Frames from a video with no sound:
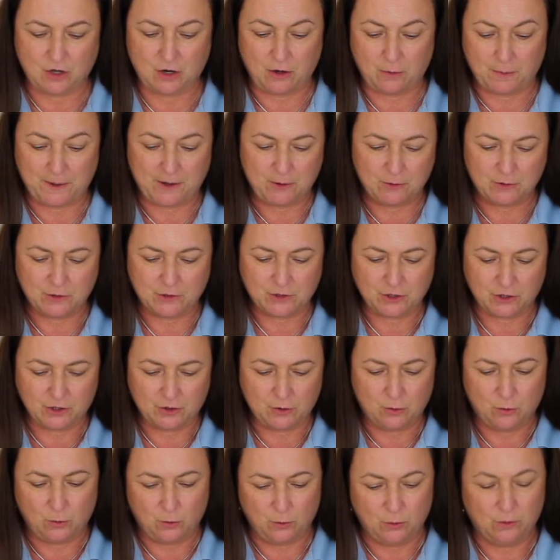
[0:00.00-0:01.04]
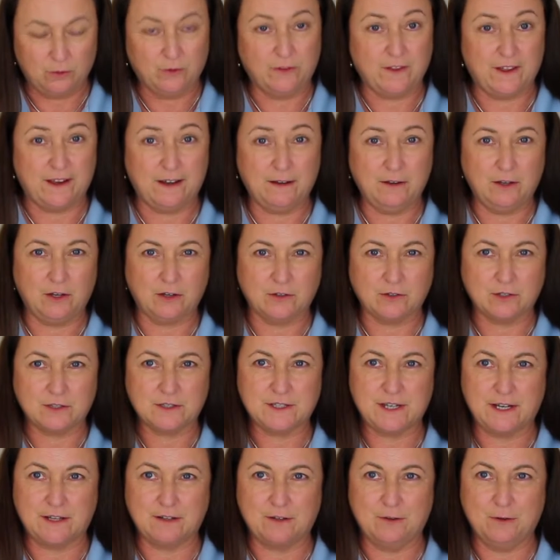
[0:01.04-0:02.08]
Are we going to do the whole thing? You can just
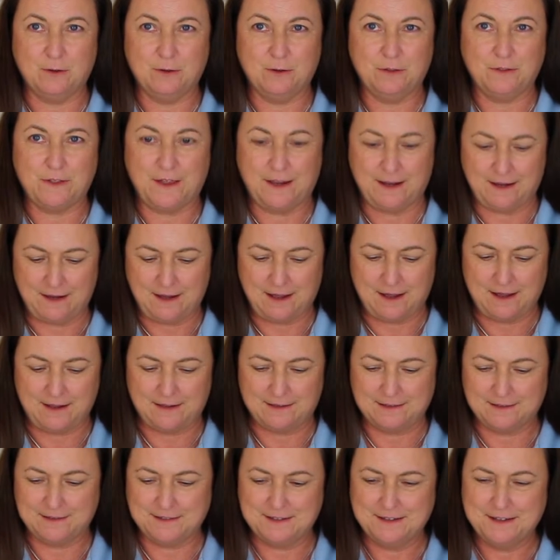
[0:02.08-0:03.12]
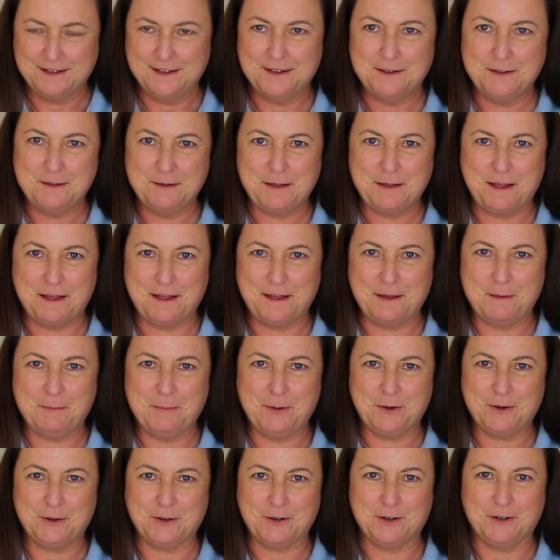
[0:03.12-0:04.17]
take the whole thing and
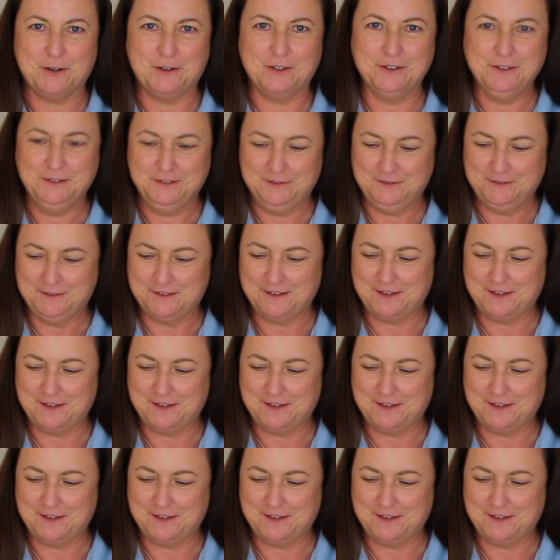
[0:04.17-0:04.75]
put it on.